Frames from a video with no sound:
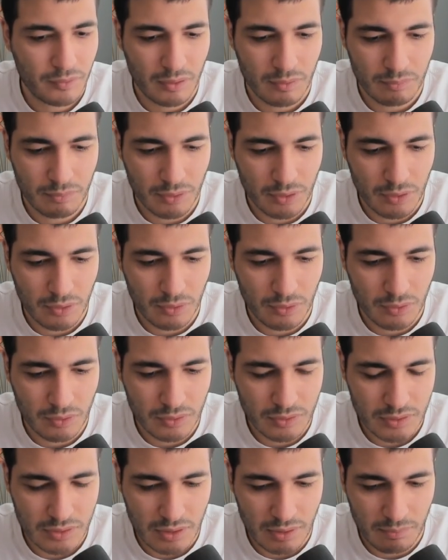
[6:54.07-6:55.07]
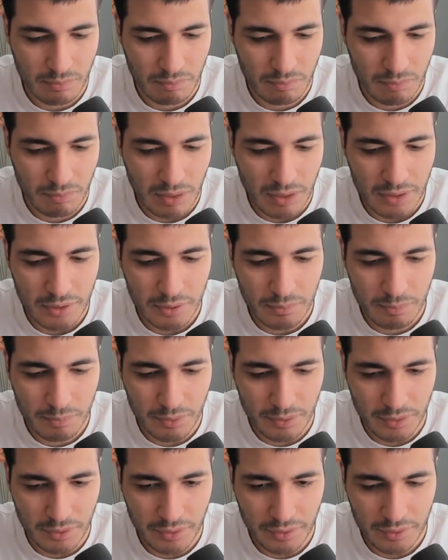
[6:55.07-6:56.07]
because in my
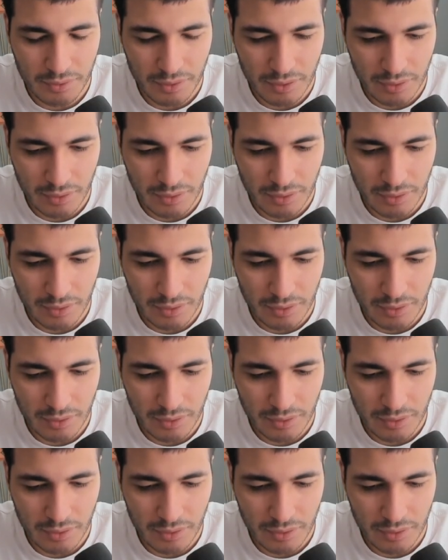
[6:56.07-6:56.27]
opinion,